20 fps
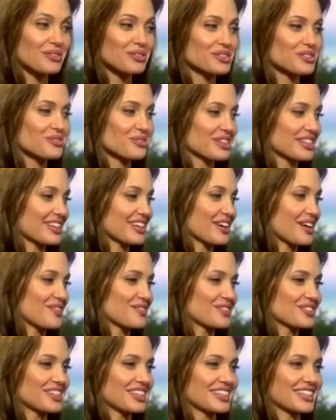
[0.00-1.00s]
was really
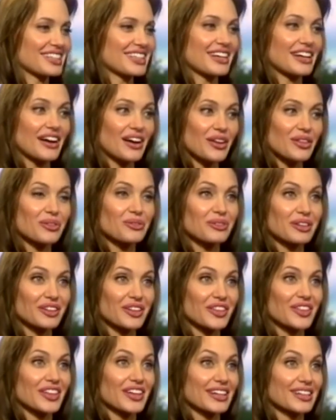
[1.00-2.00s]
comforting to think, oh, the
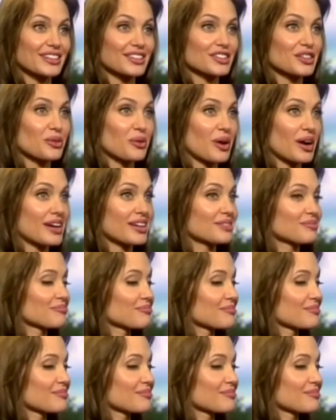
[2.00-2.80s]
real thing's quite...